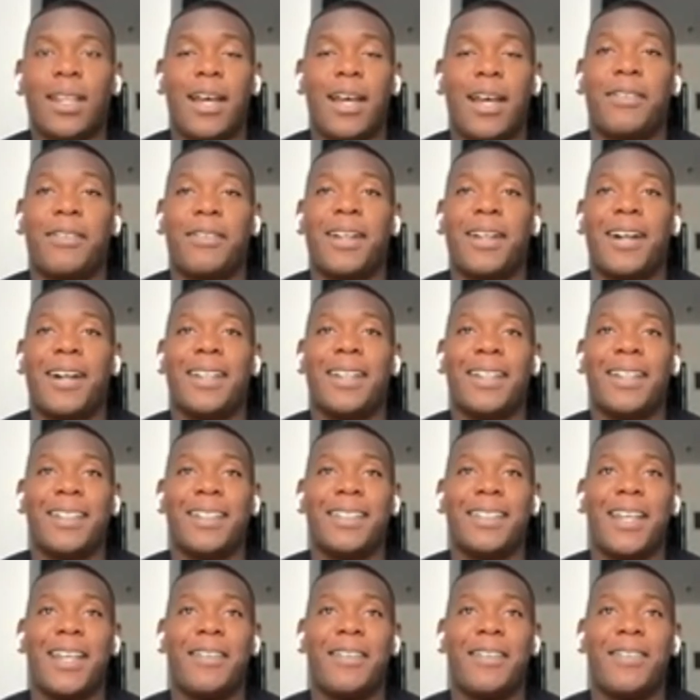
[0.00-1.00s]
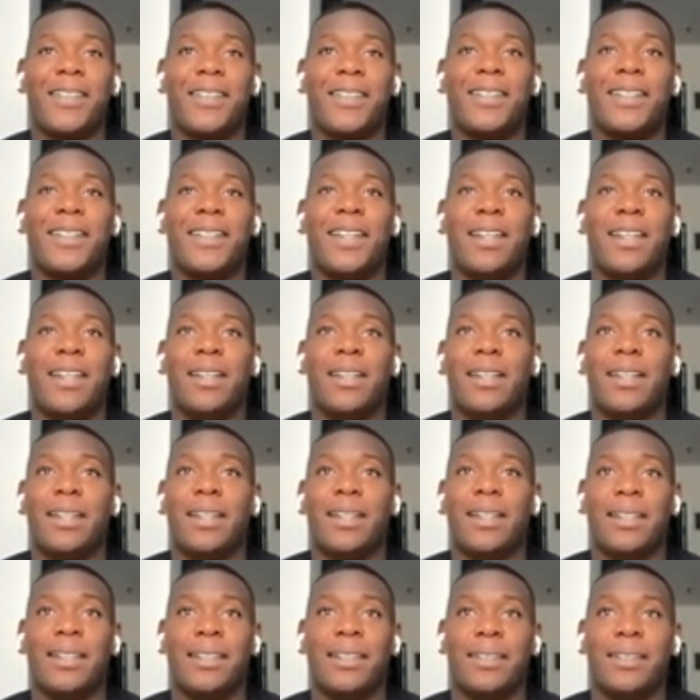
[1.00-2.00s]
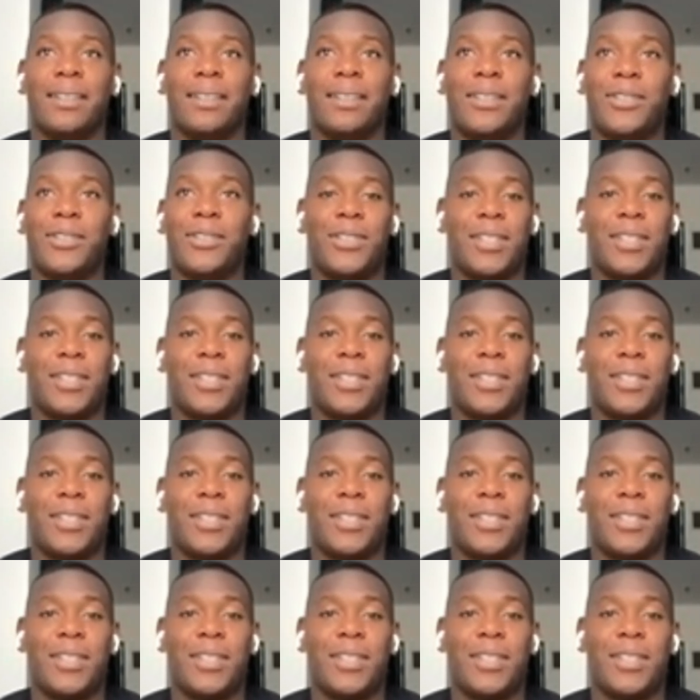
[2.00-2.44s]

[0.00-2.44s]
have a guy like David. You